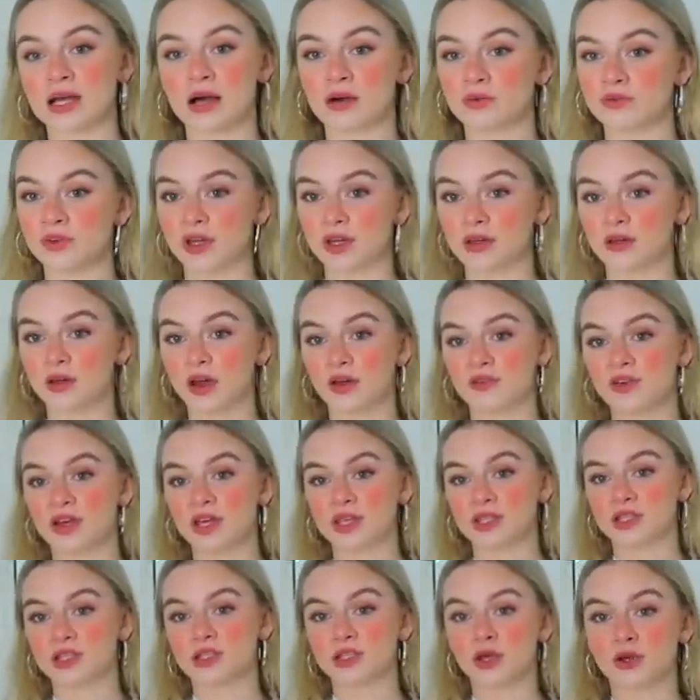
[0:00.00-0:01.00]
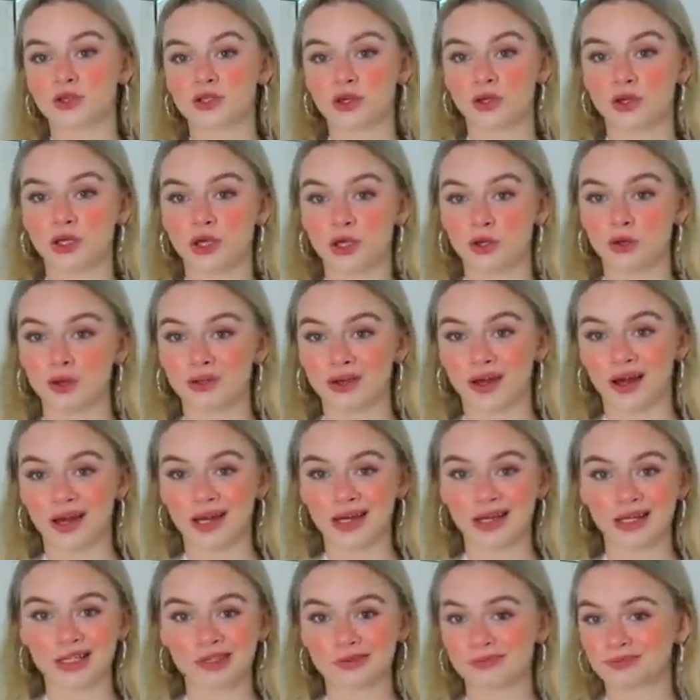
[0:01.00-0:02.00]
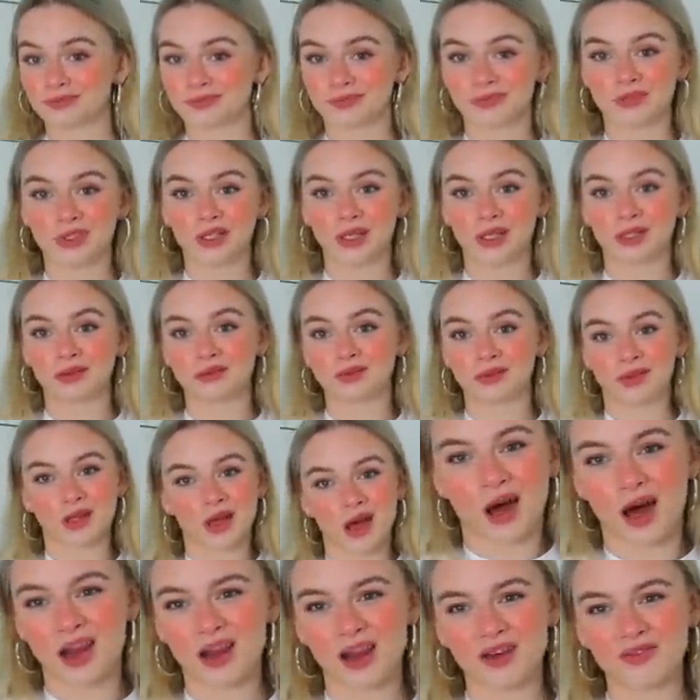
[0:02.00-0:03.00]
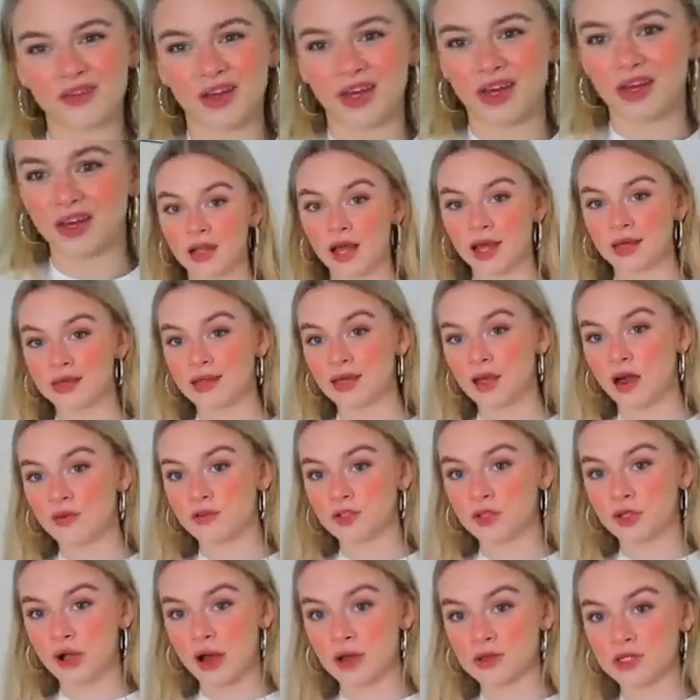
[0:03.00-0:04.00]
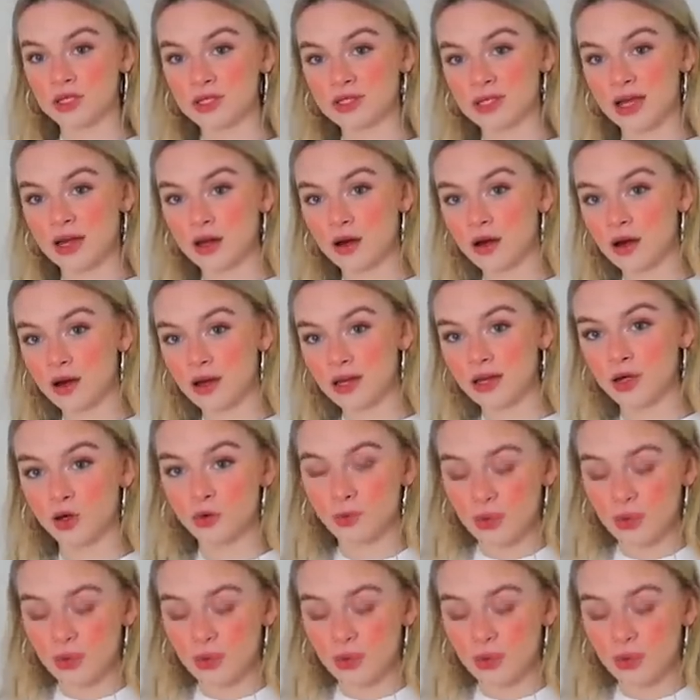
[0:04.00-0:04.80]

outfit. I think it's so, so cute. Like, you, I love it. Like the other trousers, they are a little